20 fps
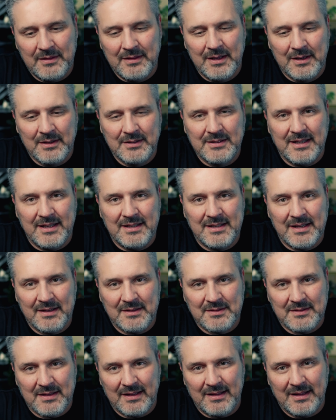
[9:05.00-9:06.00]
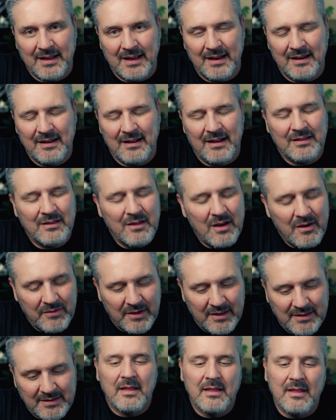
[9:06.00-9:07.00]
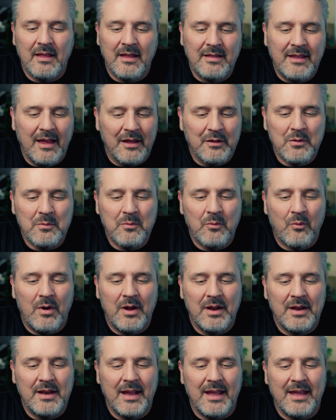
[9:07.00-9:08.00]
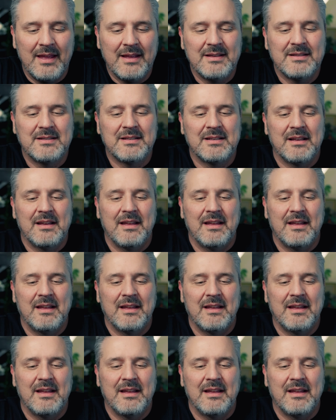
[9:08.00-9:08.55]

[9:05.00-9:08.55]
little details like that. I love it. The other one is